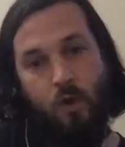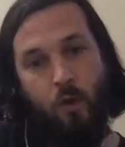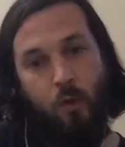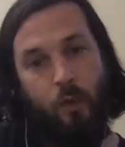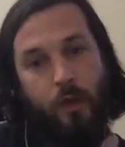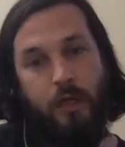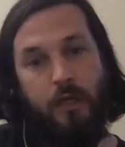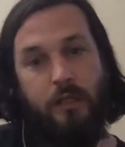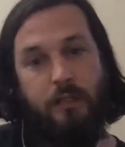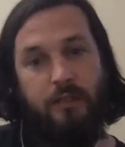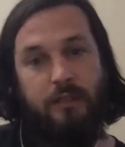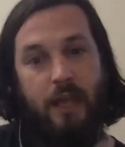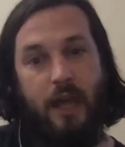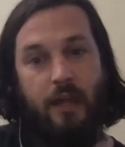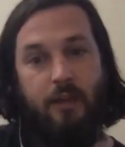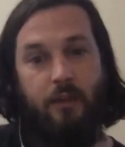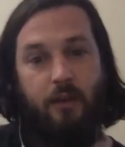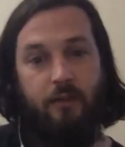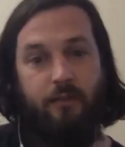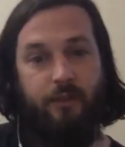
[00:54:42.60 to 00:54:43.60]
We're going to
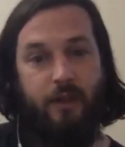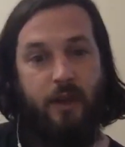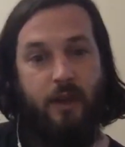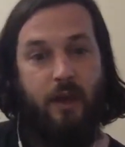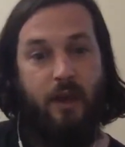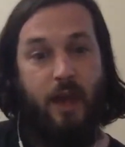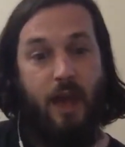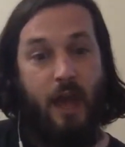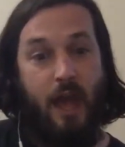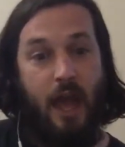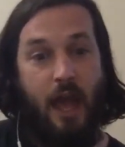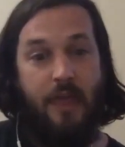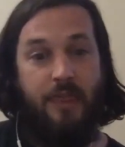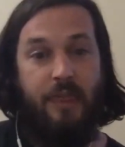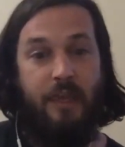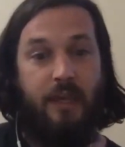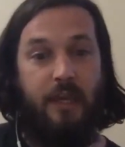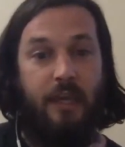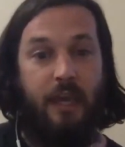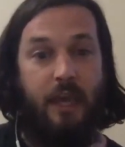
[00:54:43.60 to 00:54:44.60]
sign off there. I
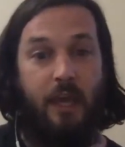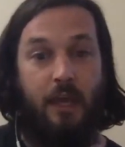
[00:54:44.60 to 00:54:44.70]
think